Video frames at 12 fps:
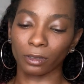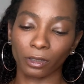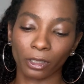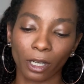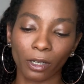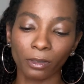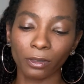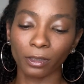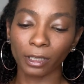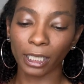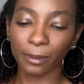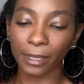so
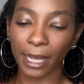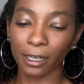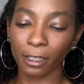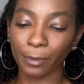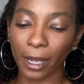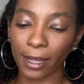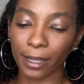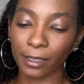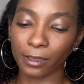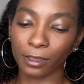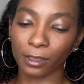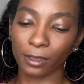keep that in
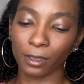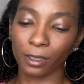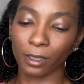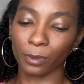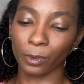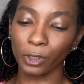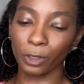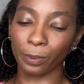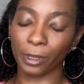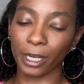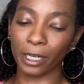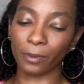mind when you're
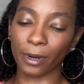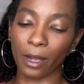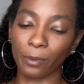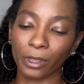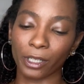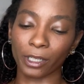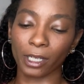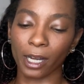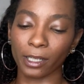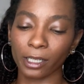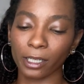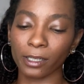playing around with your
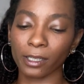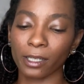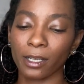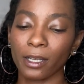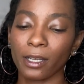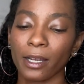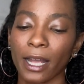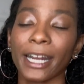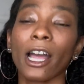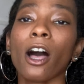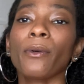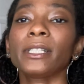colors.
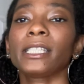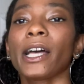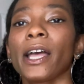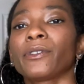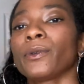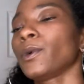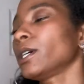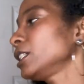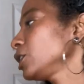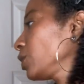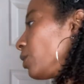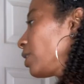And I always tell
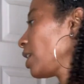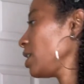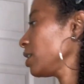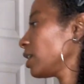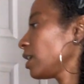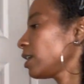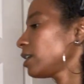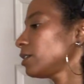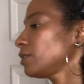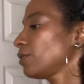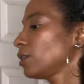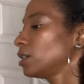everyone to think
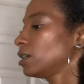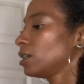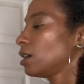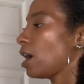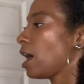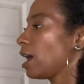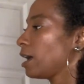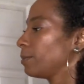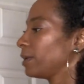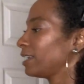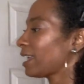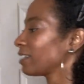of
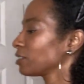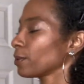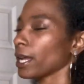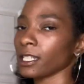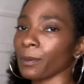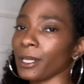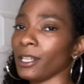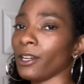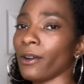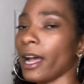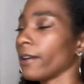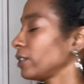it as a recipe. You
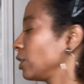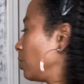don't have to